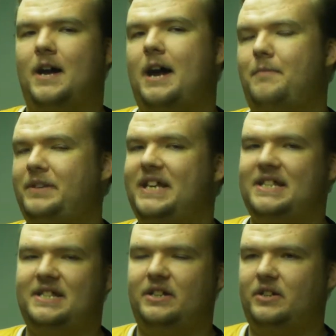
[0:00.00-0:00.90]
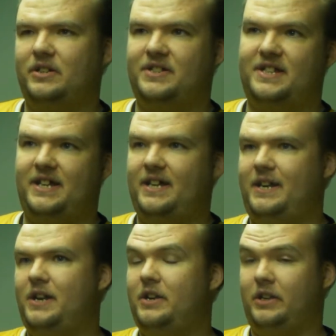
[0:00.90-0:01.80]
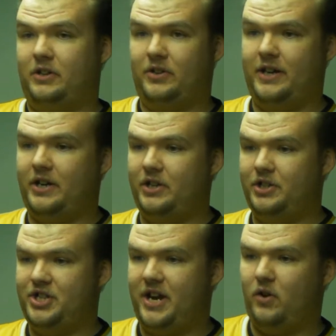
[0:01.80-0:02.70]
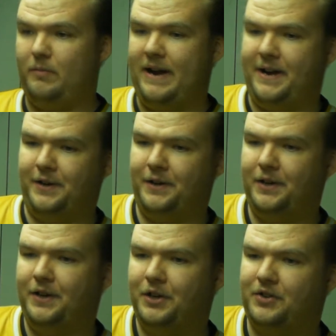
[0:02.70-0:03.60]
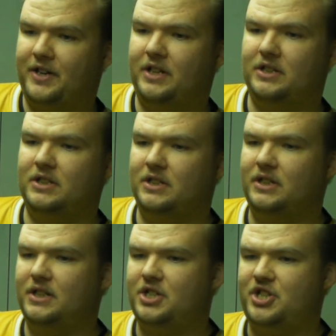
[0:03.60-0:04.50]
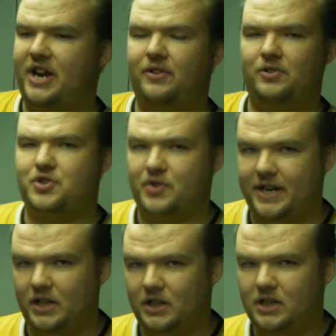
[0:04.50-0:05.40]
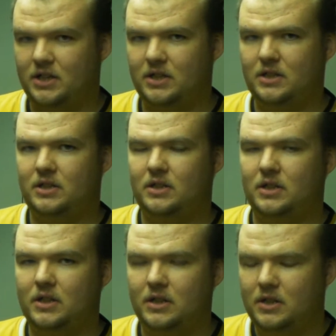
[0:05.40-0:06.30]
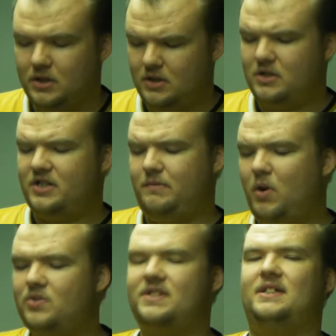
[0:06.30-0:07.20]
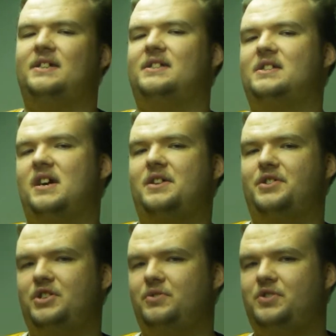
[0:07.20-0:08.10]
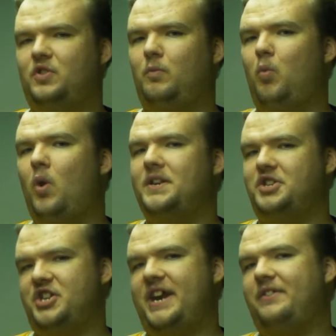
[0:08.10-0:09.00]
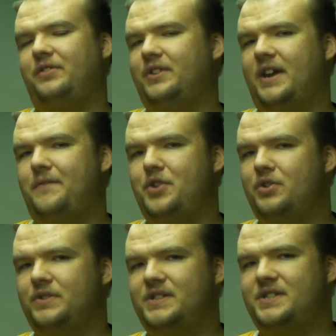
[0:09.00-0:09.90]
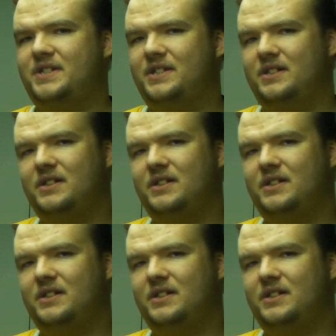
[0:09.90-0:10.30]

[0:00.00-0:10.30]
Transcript: I'm guessing they're going to say create a good channel banner, create a good channel trailer. See, most of this is on the YouTube One channel that I've noticed